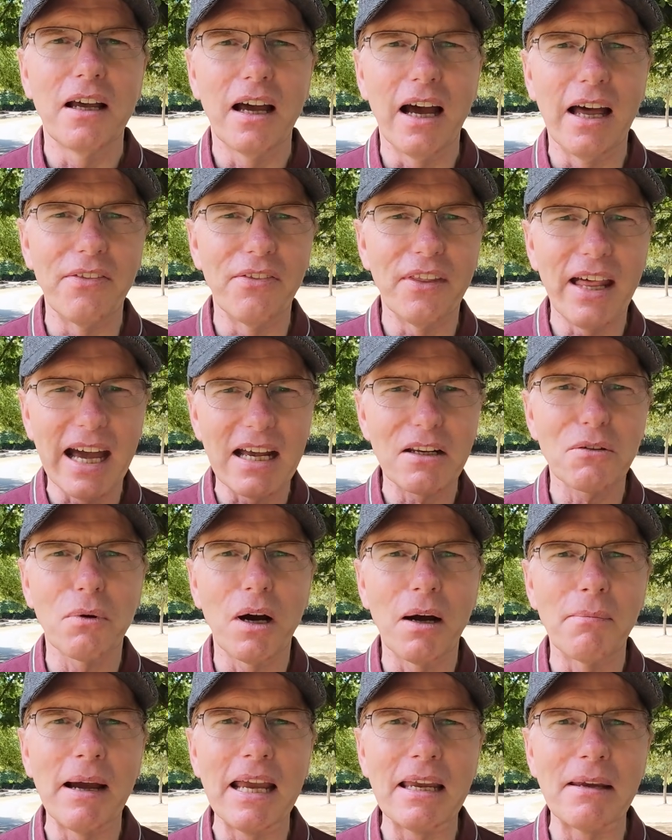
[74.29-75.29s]
And that's
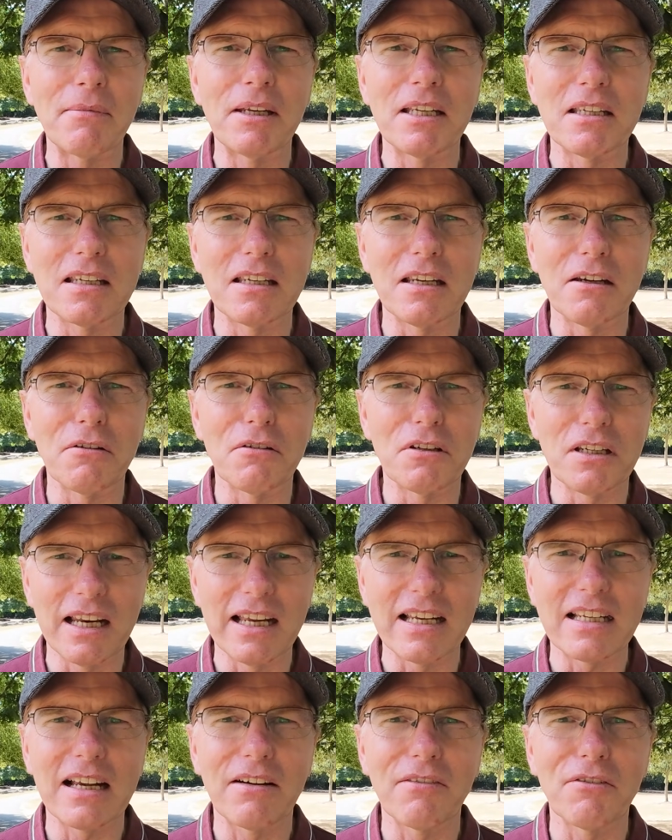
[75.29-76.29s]
what I'm aiming to do. So
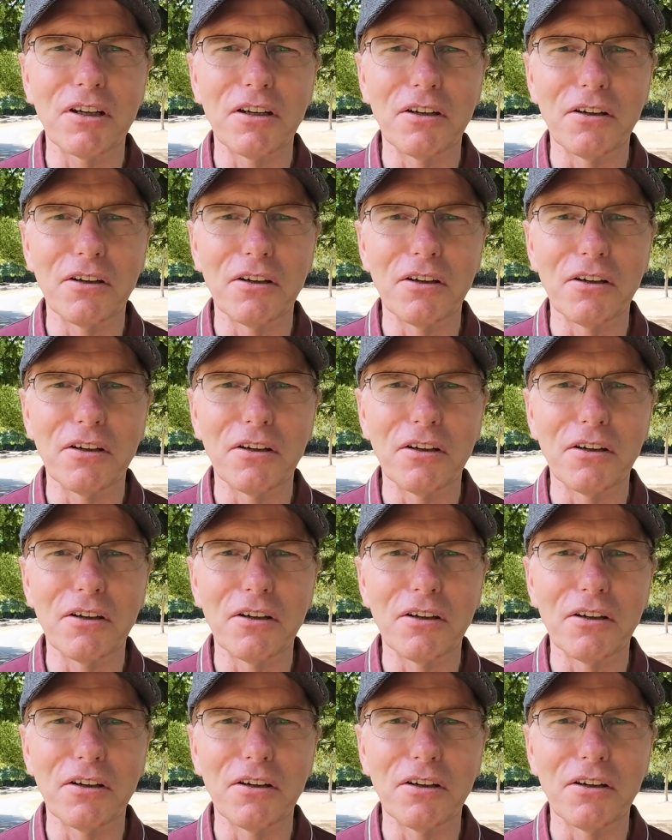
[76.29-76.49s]
let's have a